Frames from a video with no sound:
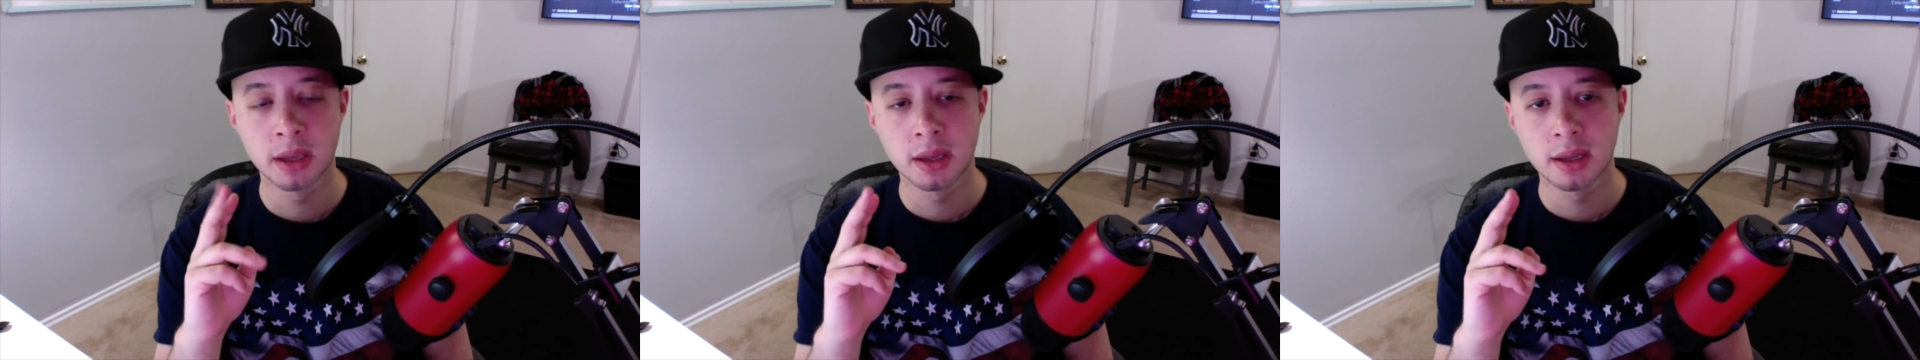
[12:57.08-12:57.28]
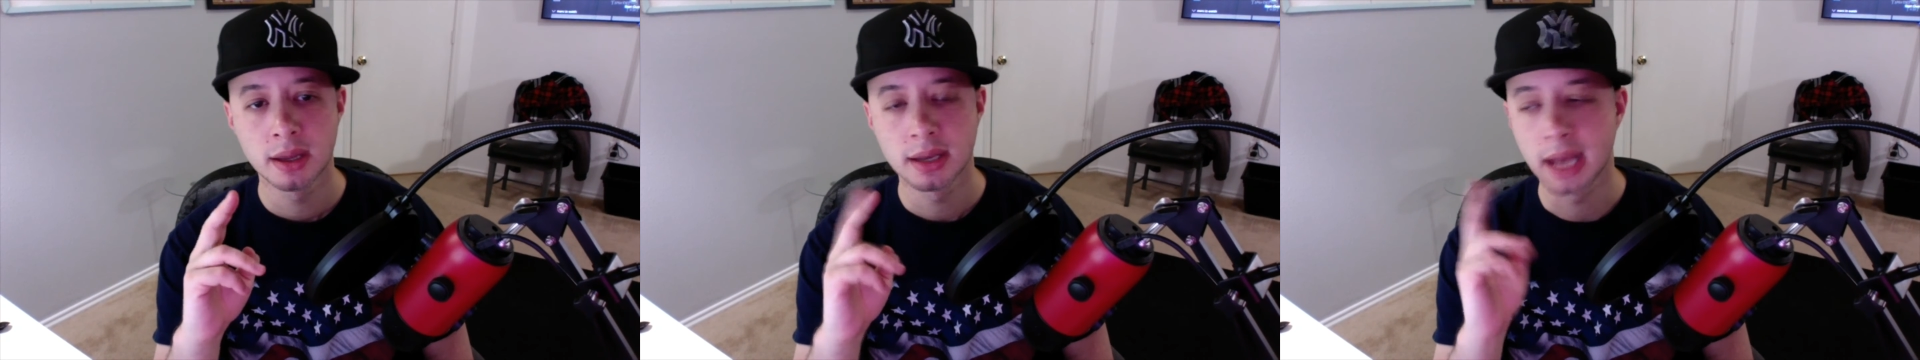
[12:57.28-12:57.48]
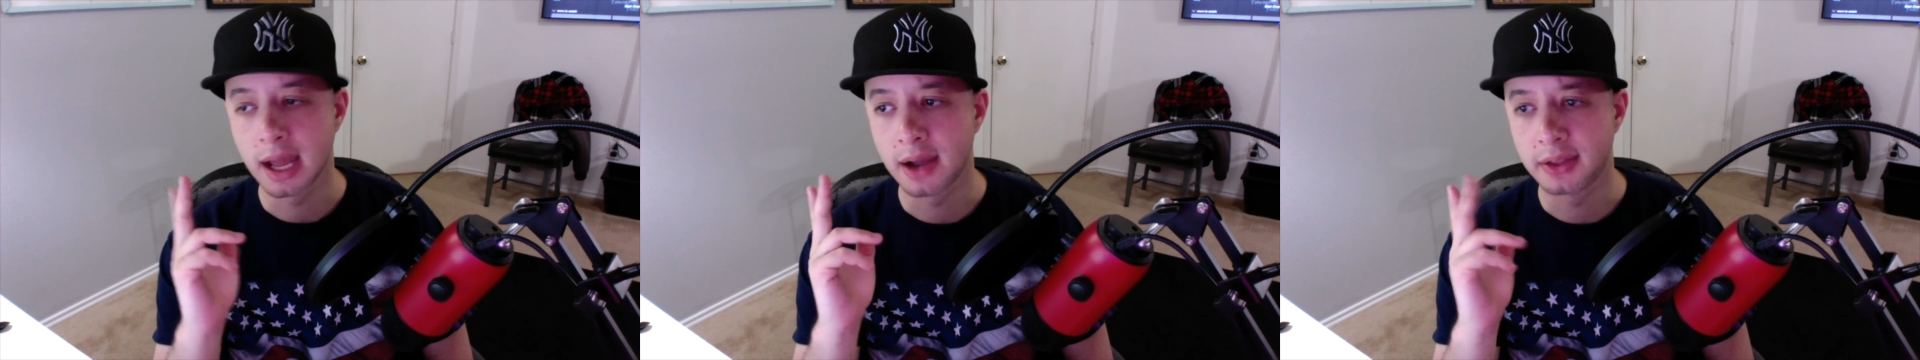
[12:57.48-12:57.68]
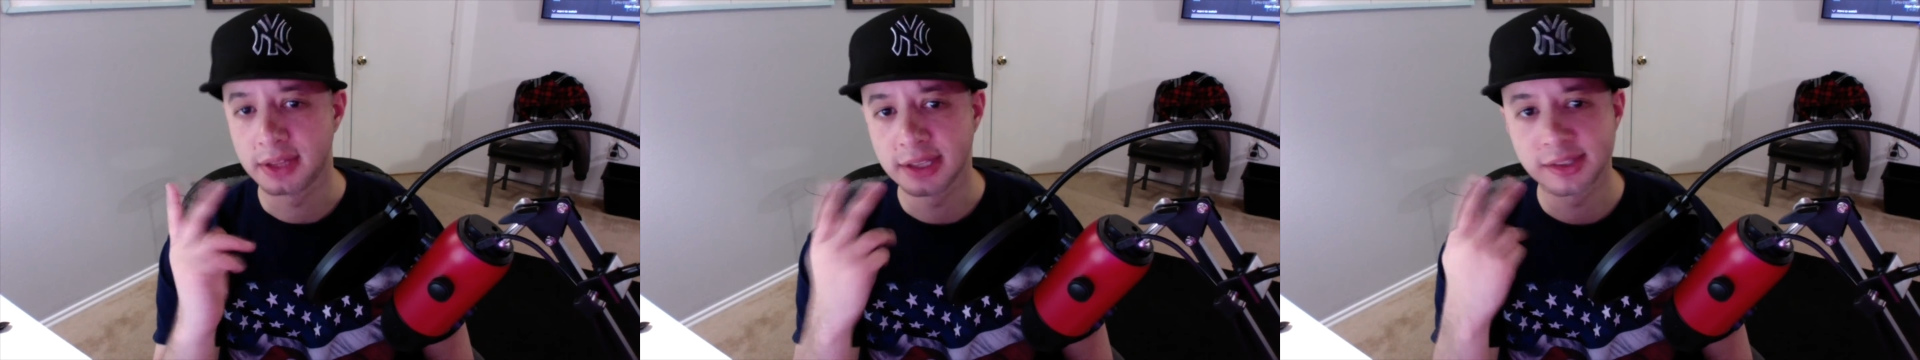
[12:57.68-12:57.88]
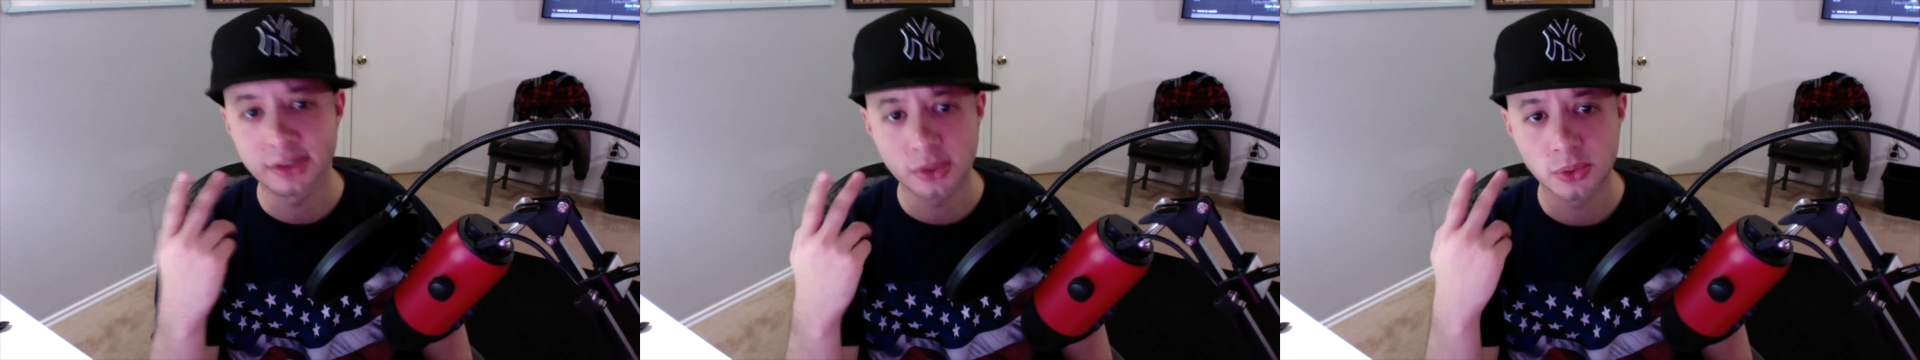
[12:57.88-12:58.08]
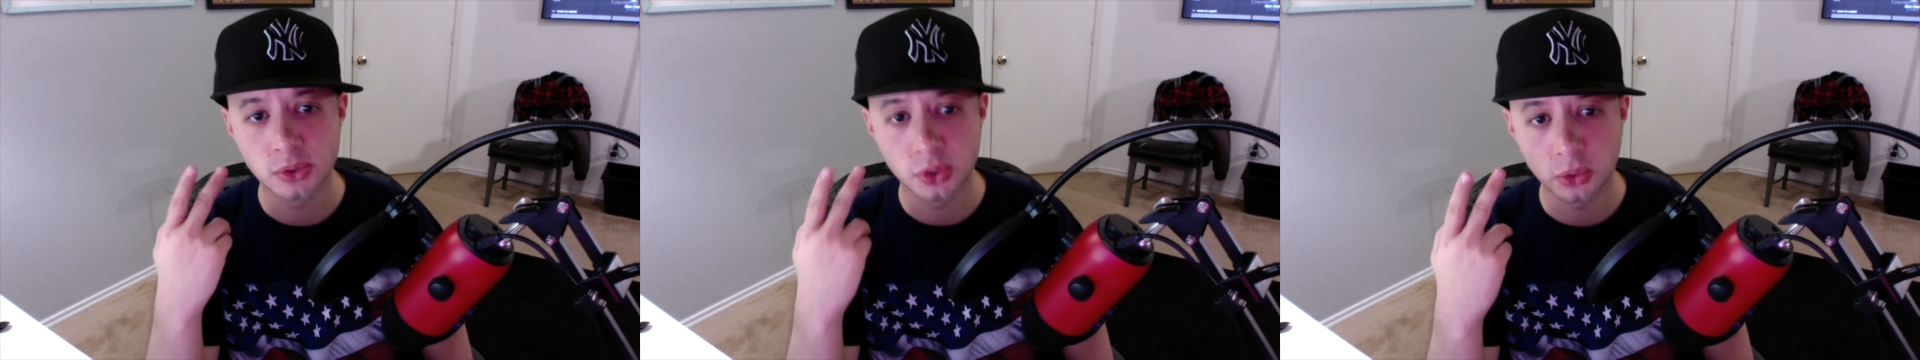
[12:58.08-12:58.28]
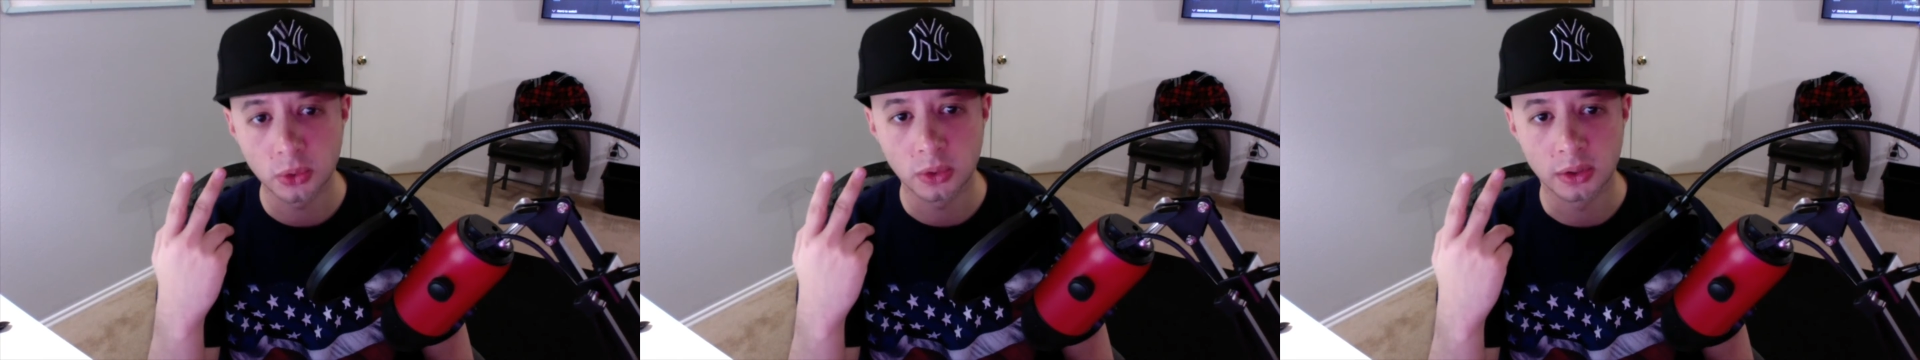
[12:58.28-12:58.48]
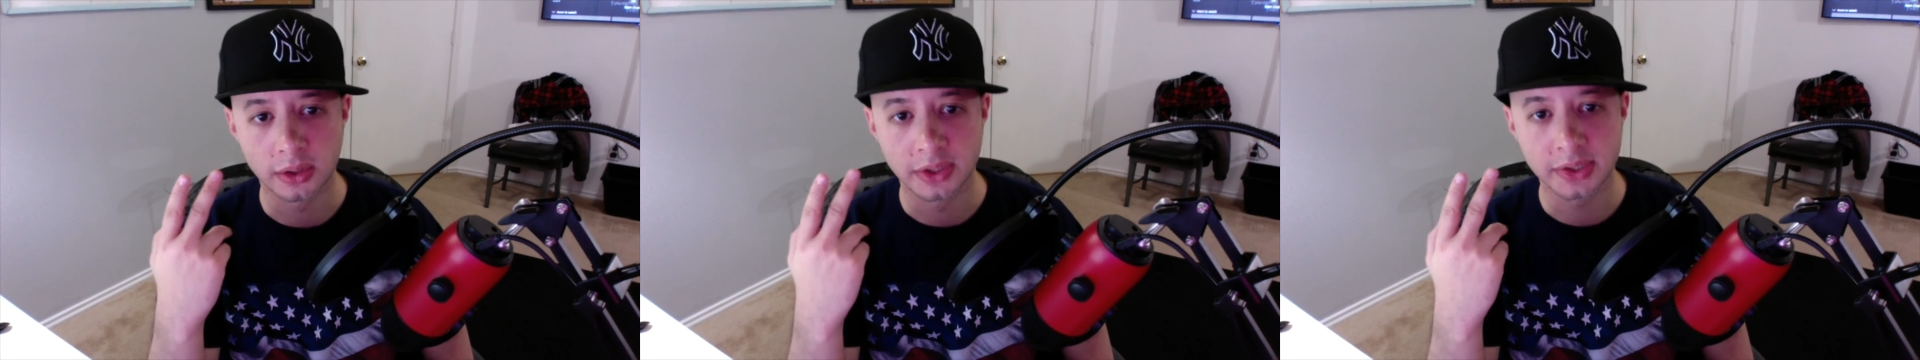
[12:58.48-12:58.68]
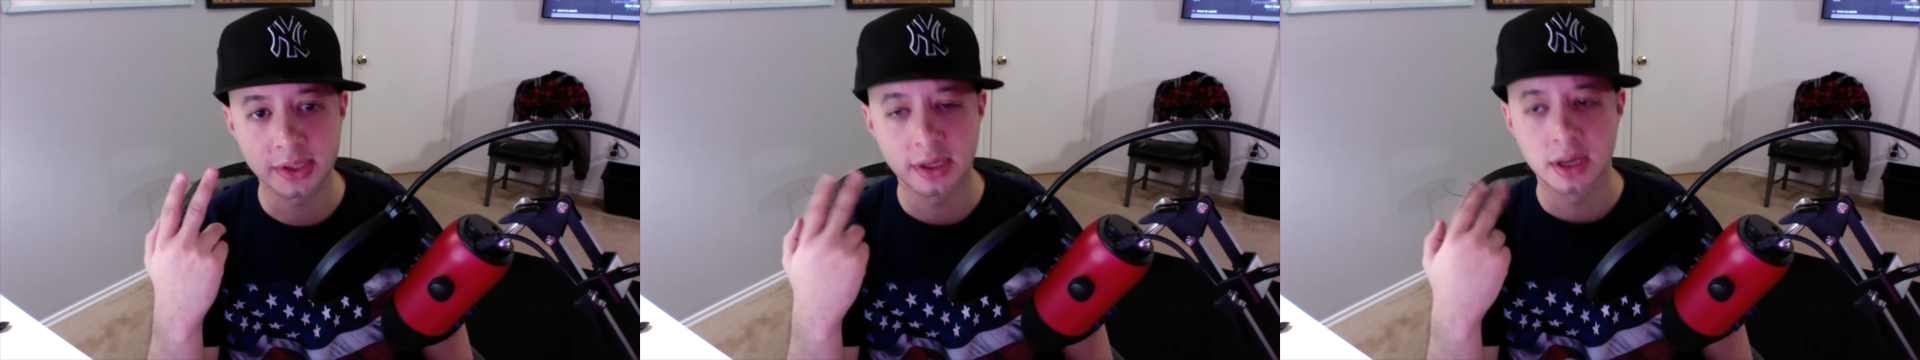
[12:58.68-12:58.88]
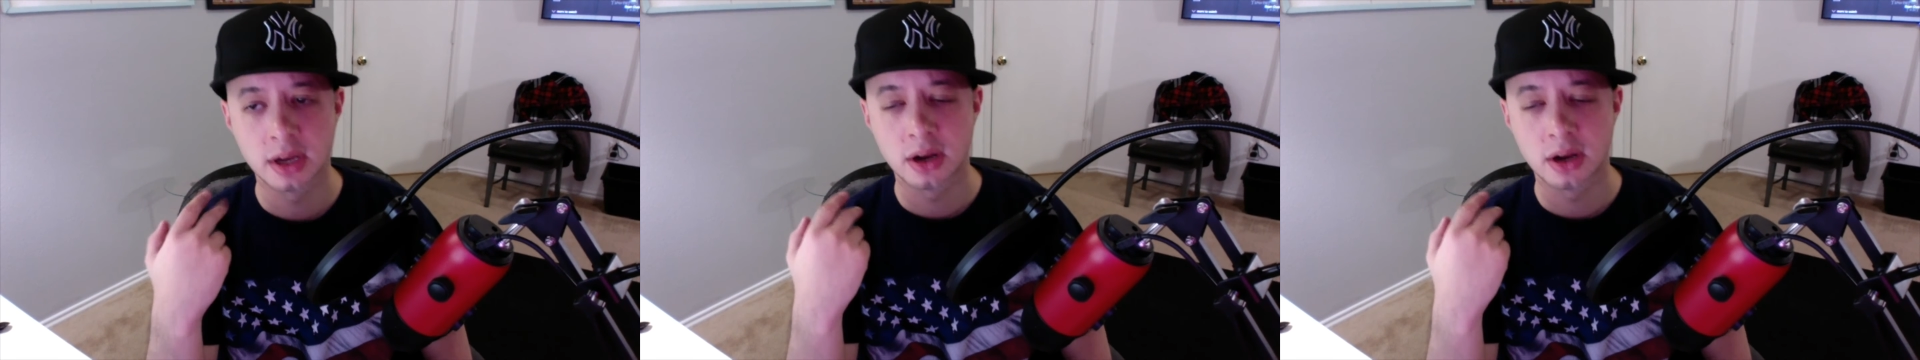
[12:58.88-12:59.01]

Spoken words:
Now, these two tools